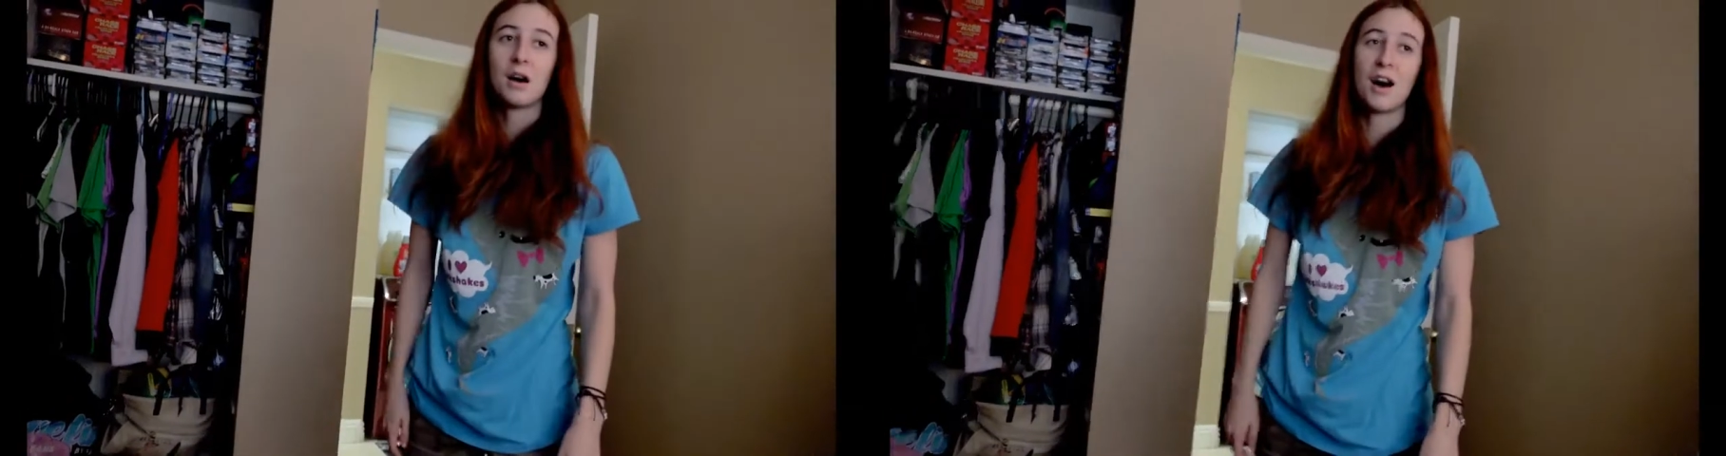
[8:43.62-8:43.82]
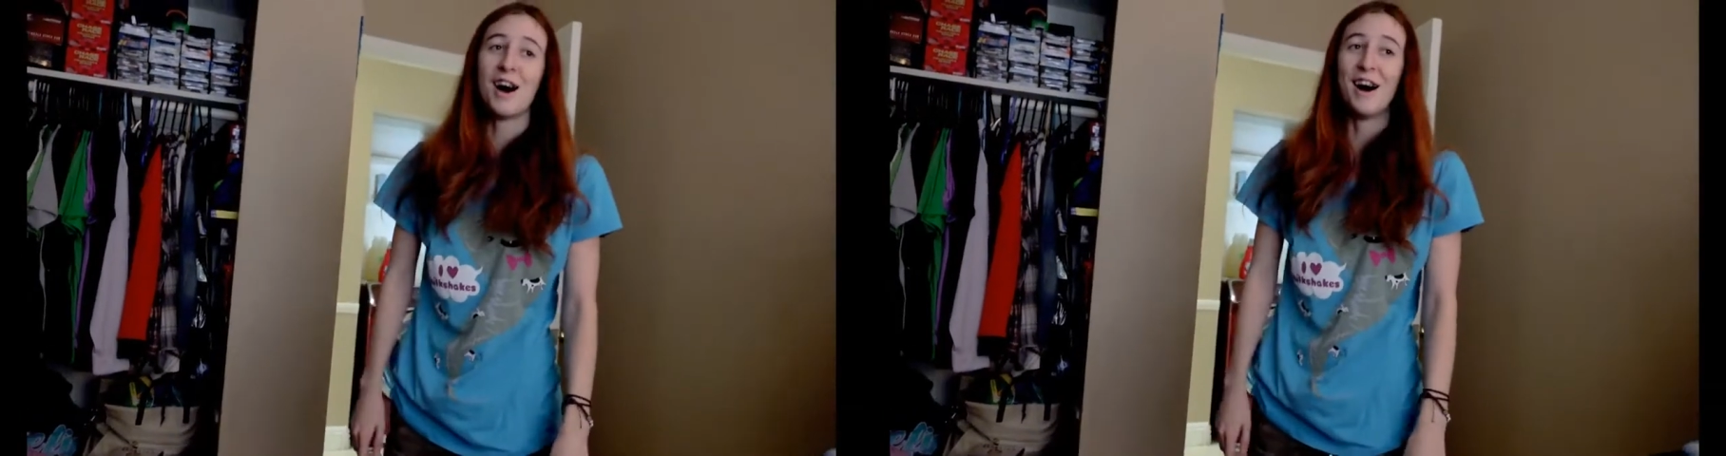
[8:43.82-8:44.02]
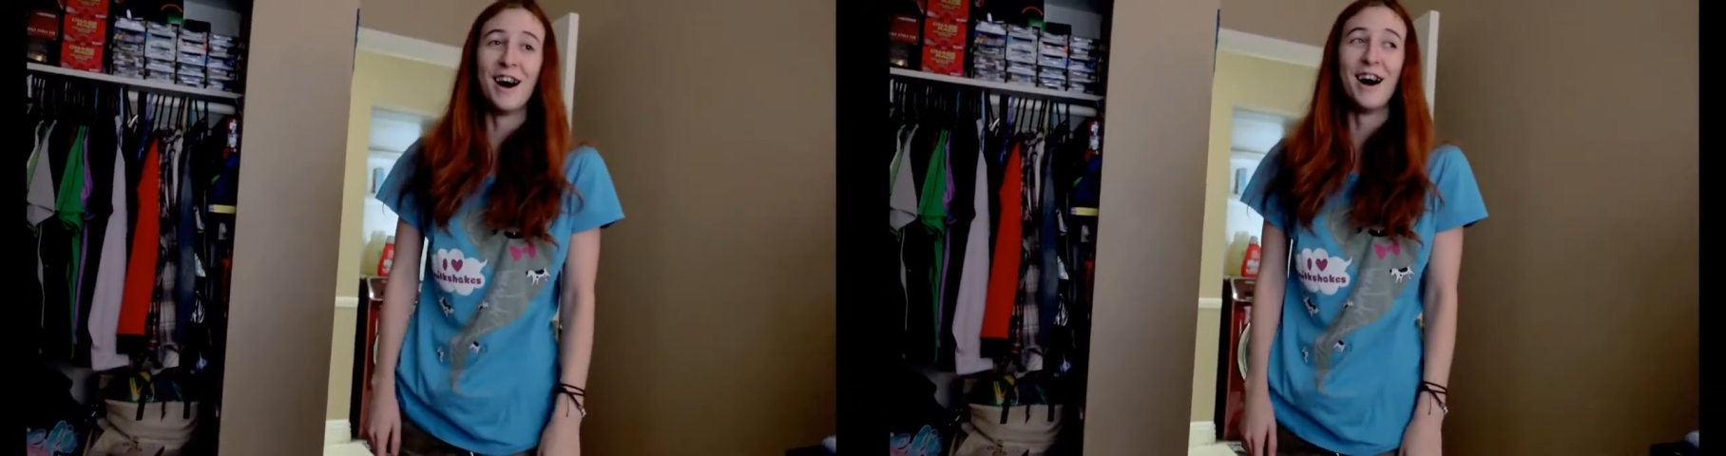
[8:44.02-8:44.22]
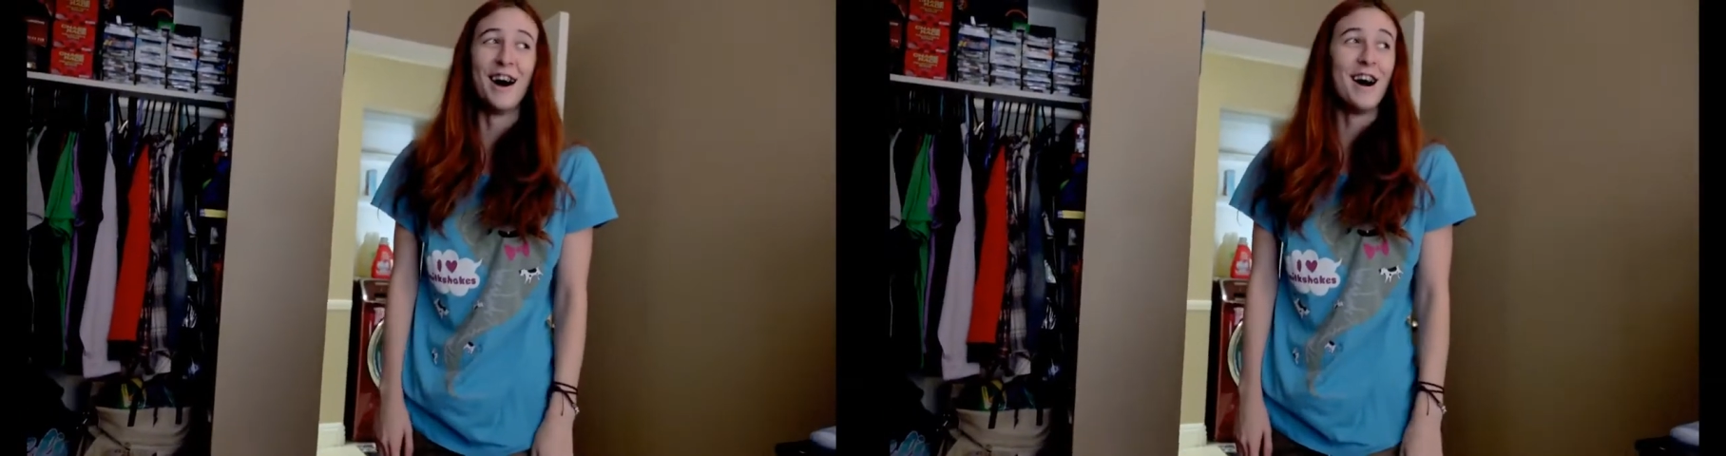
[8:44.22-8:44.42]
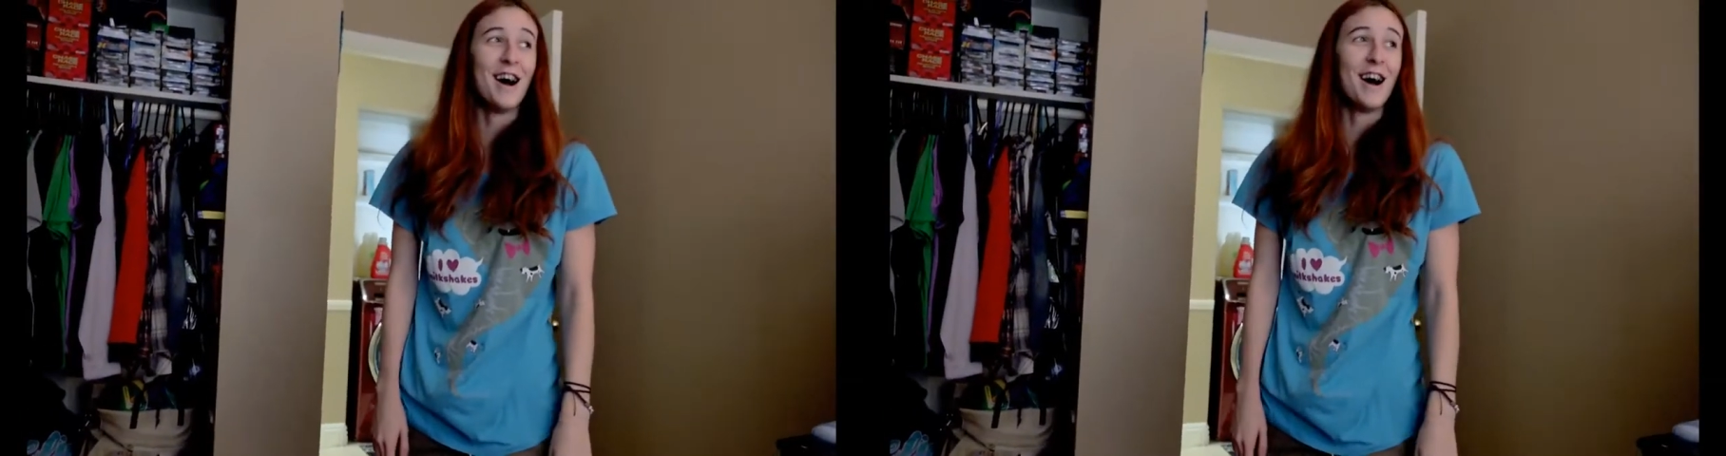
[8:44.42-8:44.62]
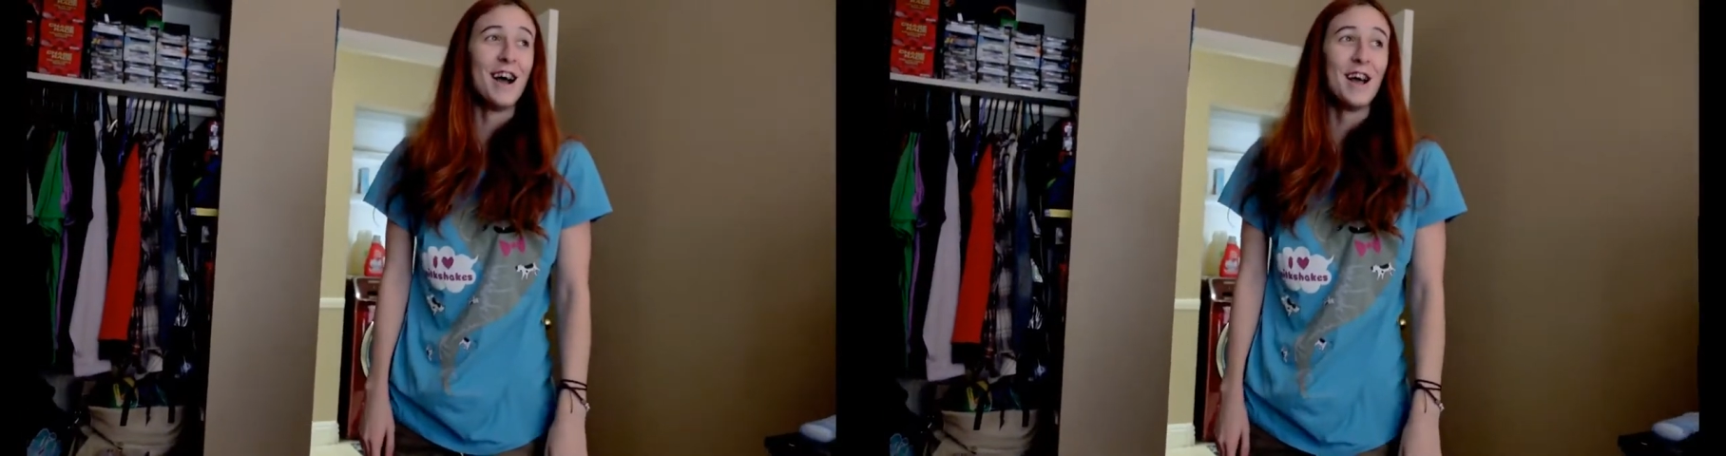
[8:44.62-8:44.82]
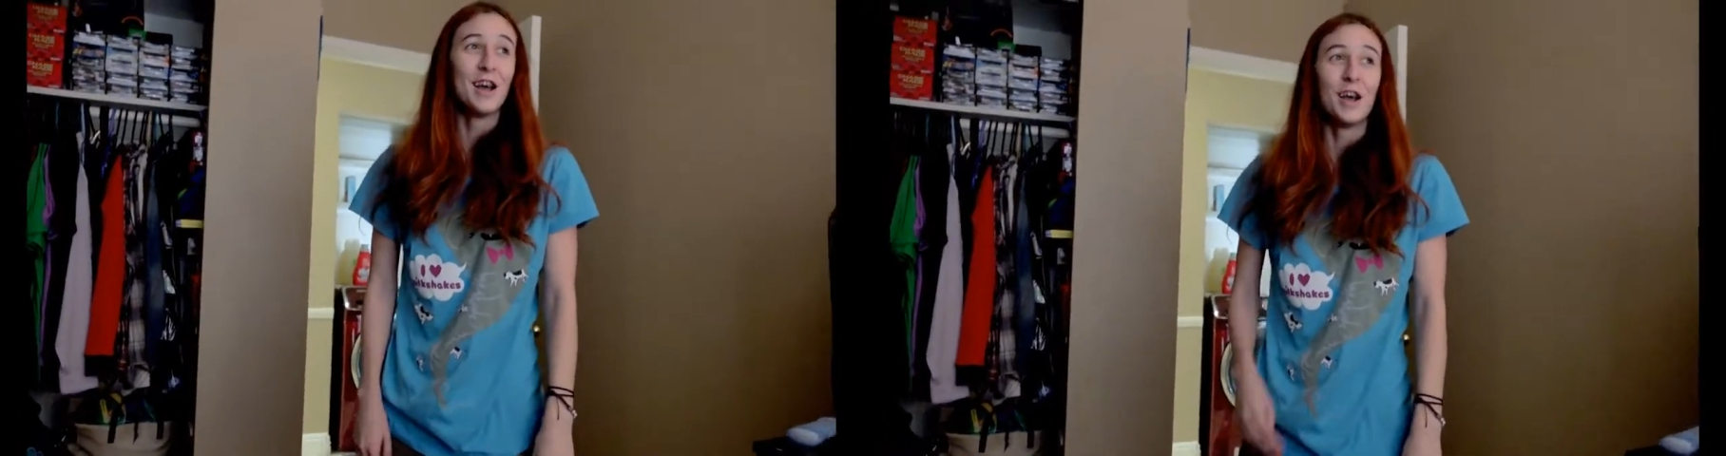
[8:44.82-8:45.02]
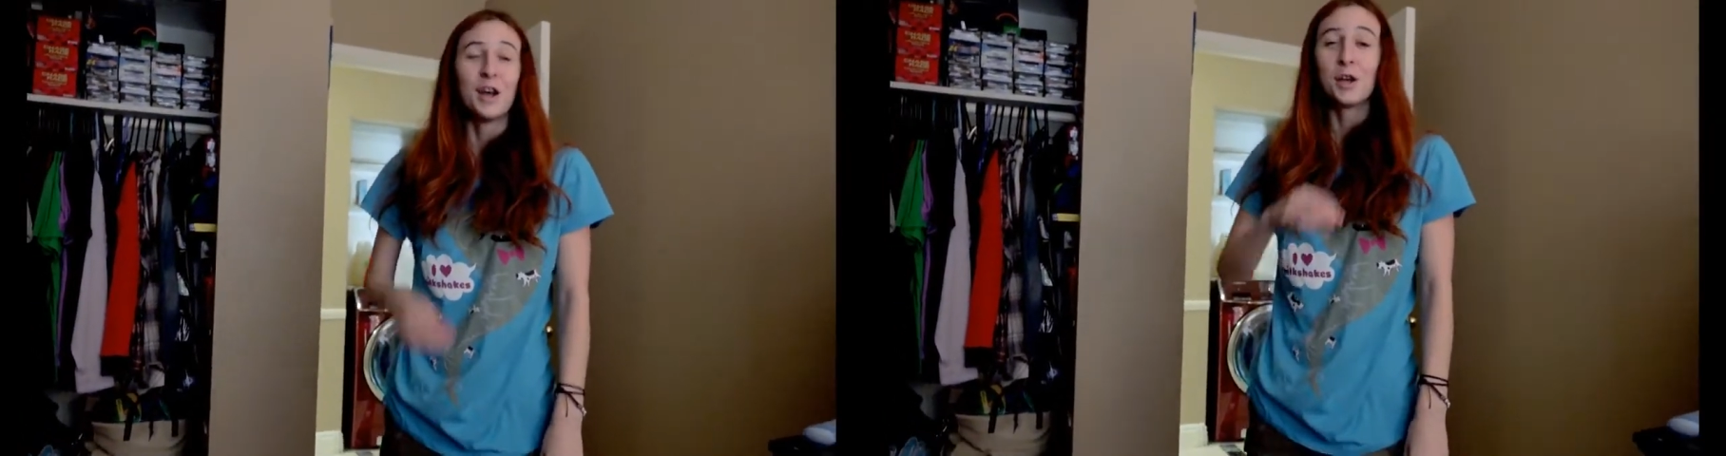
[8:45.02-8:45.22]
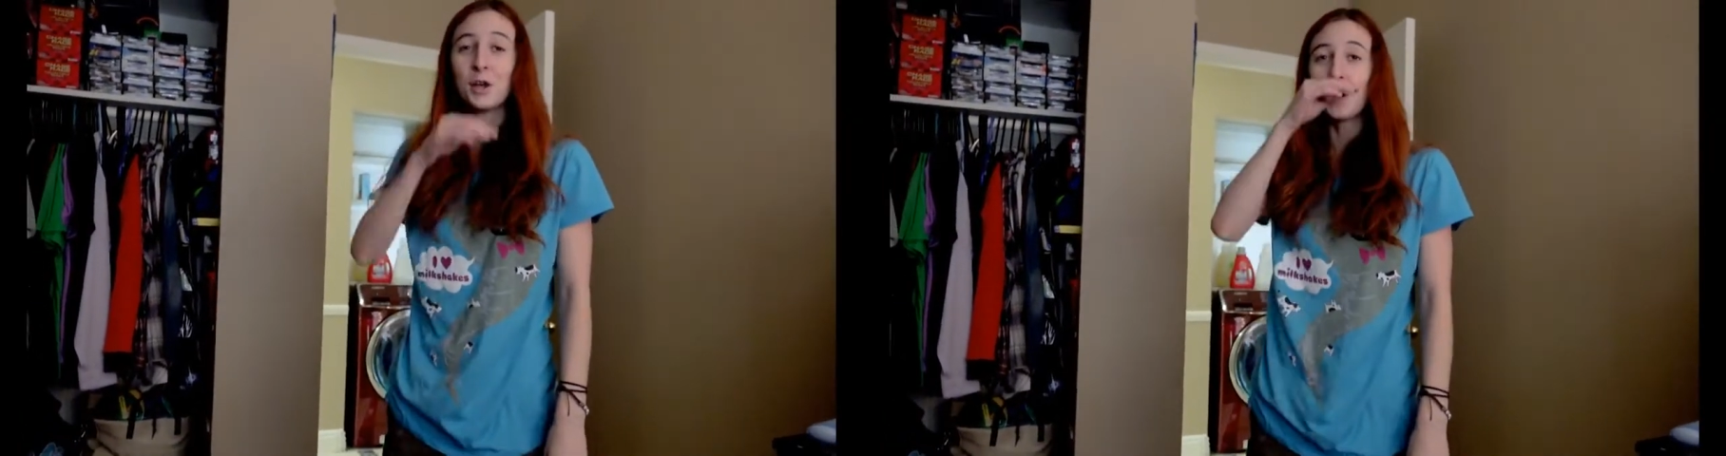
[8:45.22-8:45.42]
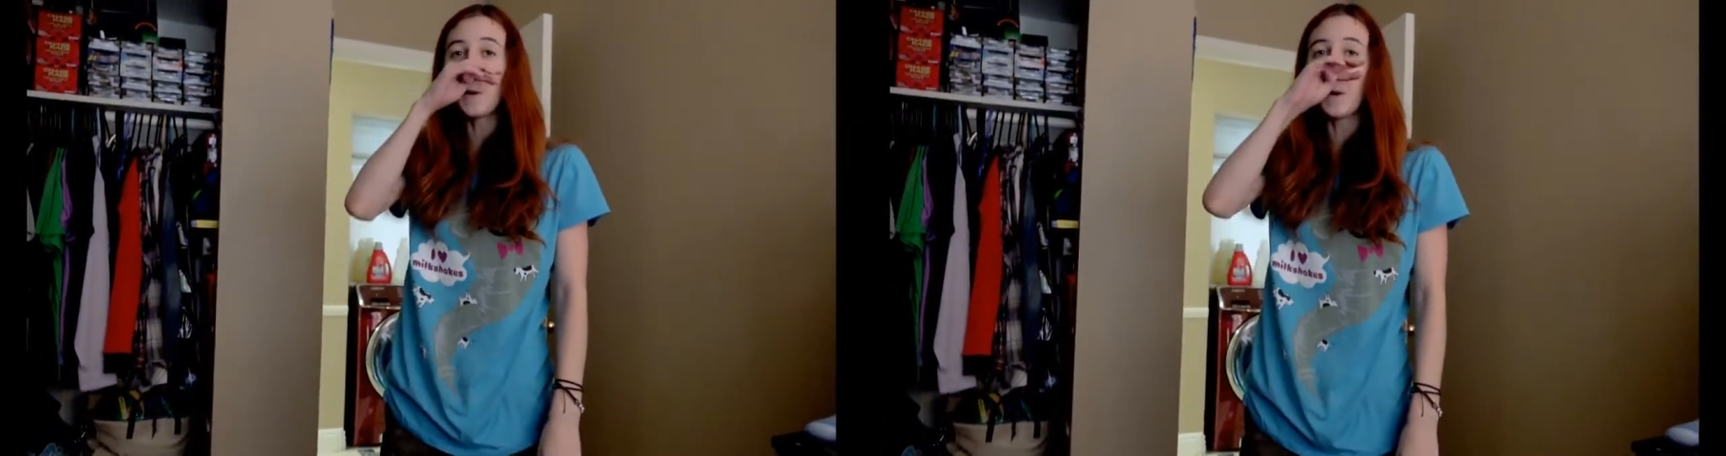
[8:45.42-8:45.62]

broomstick. What the you...